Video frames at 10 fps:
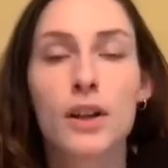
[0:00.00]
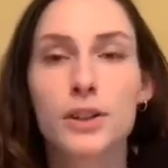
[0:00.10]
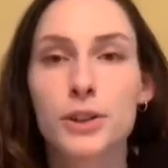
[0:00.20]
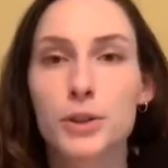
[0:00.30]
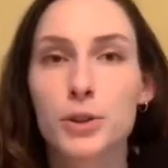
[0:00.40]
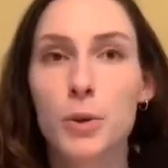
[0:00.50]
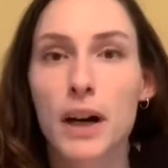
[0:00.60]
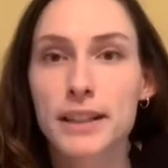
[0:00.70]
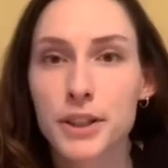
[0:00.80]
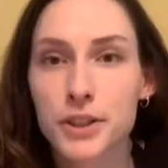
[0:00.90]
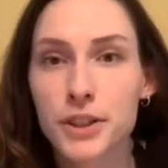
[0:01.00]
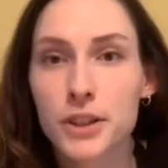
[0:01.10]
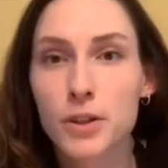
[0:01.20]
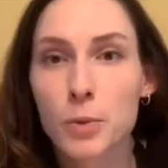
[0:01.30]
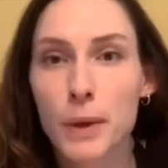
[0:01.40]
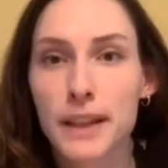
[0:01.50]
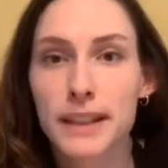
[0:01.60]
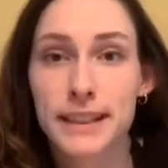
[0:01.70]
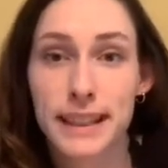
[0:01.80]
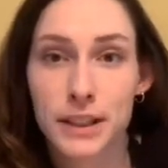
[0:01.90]
You audition with the
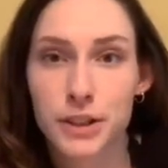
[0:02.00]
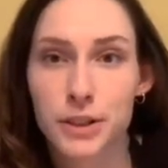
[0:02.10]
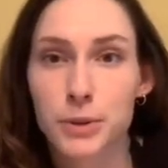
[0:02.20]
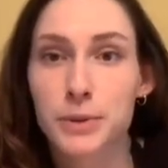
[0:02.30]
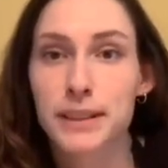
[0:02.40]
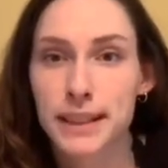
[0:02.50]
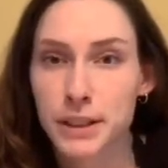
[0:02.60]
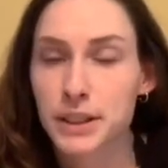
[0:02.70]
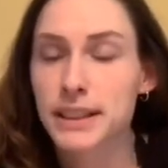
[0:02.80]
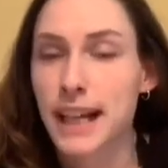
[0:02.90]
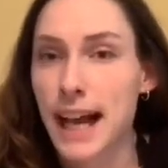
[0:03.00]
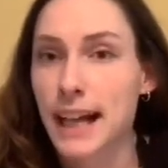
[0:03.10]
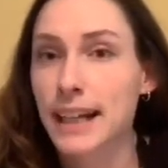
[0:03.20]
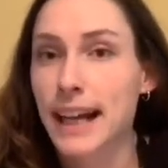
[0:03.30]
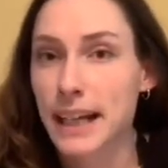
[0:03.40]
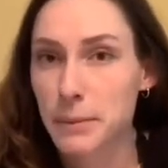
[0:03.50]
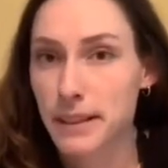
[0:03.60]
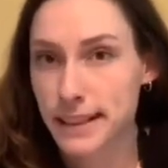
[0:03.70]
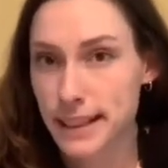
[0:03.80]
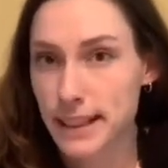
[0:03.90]
teacher who teaches at
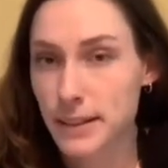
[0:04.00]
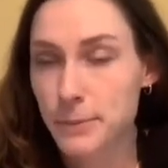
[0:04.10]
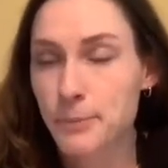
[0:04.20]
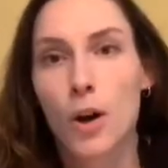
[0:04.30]
ABT.